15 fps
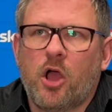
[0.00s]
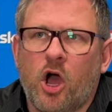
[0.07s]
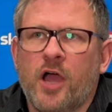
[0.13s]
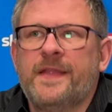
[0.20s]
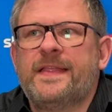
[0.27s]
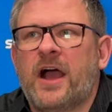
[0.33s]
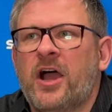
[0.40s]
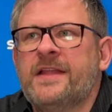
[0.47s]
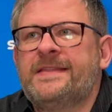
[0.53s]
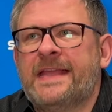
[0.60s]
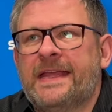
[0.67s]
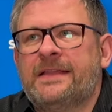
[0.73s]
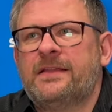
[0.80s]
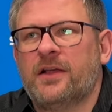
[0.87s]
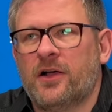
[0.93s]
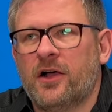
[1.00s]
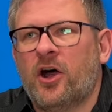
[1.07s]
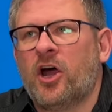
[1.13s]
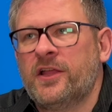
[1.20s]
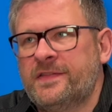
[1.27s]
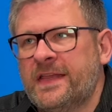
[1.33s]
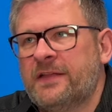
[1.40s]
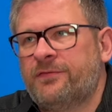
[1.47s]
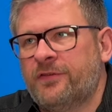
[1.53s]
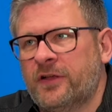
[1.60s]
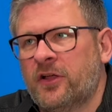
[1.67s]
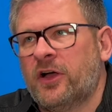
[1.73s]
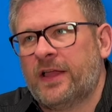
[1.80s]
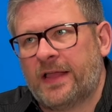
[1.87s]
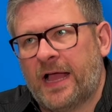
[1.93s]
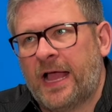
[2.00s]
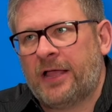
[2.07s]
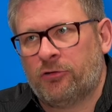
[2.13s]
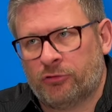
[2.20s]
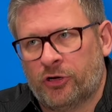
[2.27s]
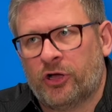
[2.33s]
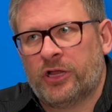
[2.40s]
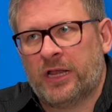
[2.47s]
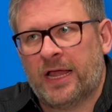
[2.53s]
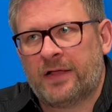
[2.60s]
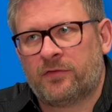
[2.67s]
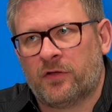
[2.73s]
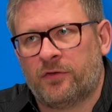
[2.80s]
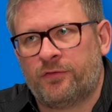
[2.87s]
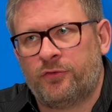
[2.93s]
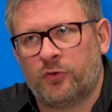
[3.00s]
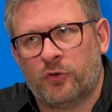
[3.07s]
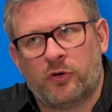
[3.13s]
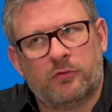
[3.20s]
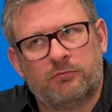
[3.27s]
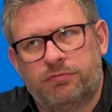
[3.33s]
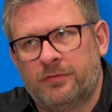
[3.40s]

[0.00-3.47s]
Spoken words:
I did for like 8 or 9 legs, I thought,